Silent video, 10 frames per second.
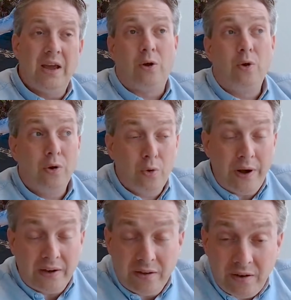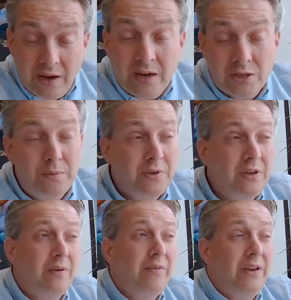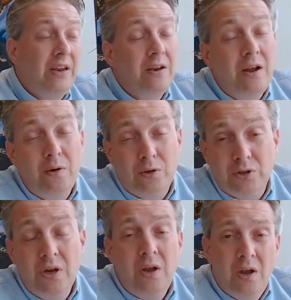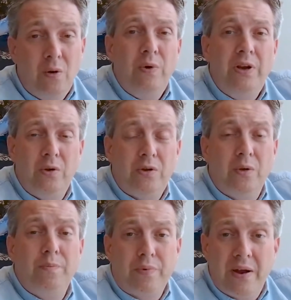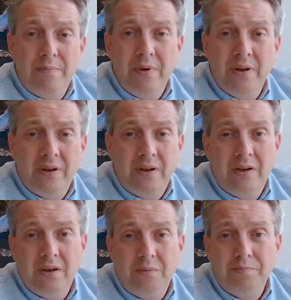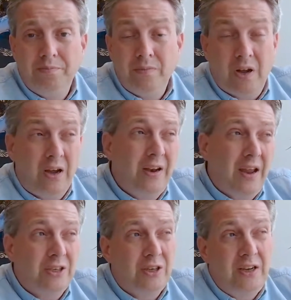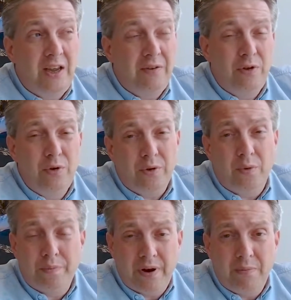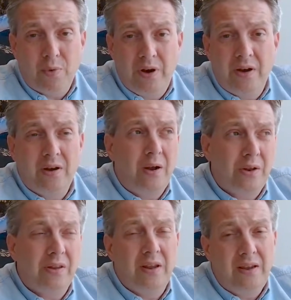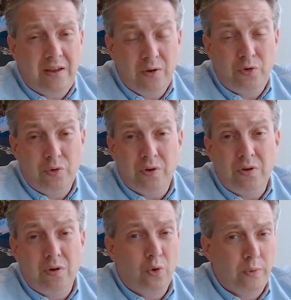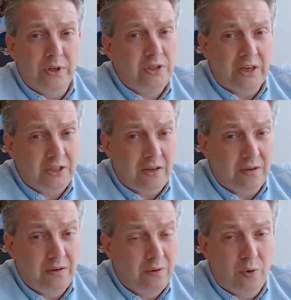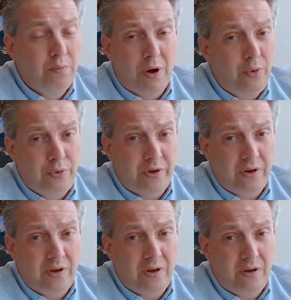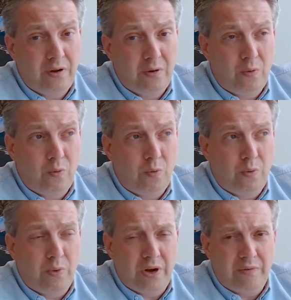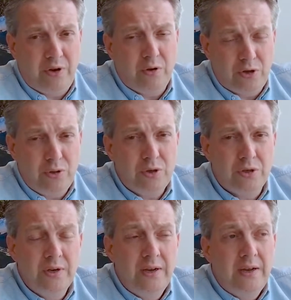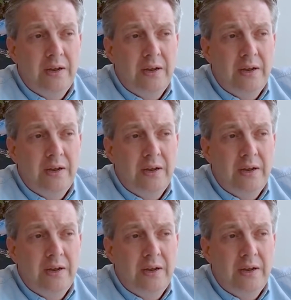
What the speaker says: Yeah, correct. Yeah, that's something we didn't note. We do it on-prem. And actually, if you do it on-prem or in the cloud, I think you should always test it on both, whatever you choose.